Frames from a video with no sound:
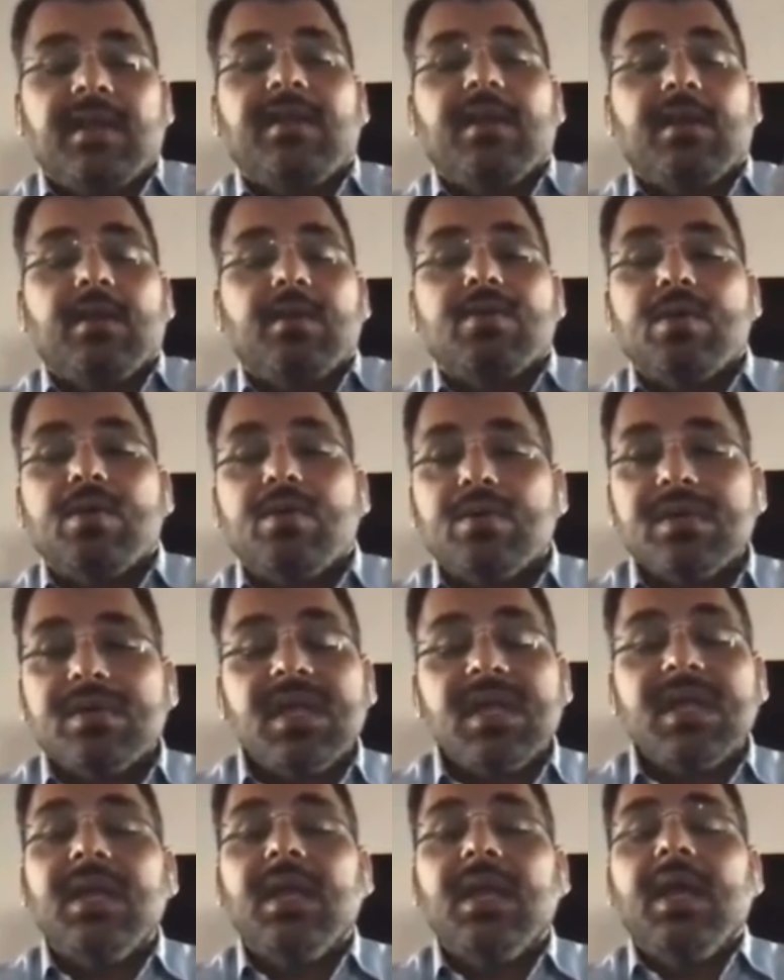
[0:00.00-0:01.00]

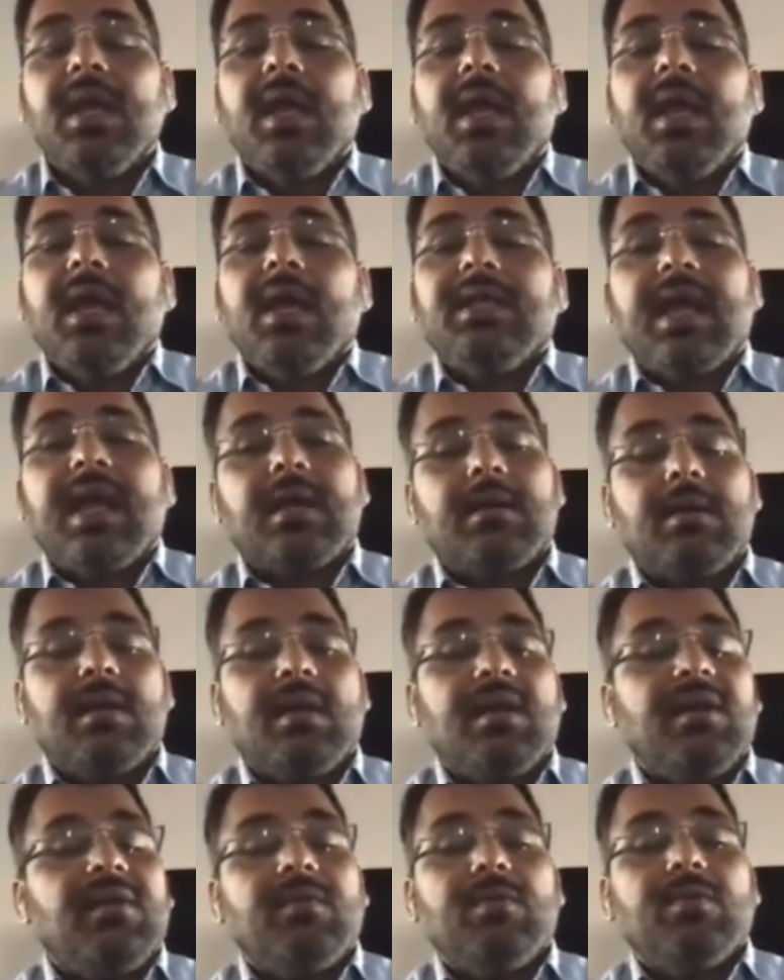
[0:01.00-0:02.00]
ecstasy, you know, so to say,
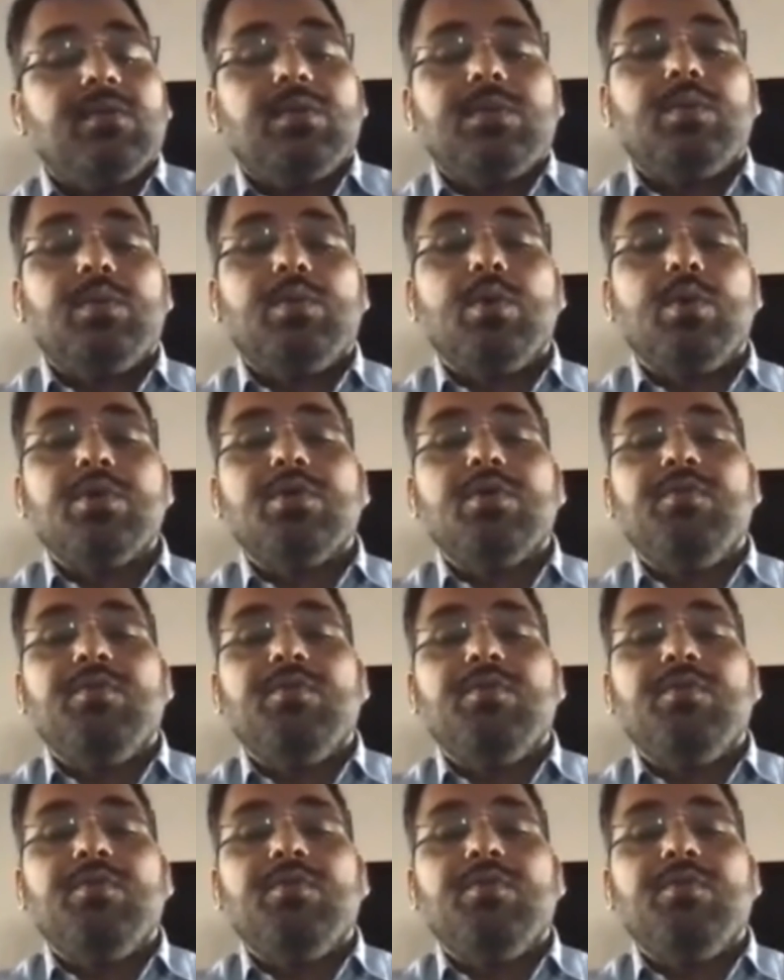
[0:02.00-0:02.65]
that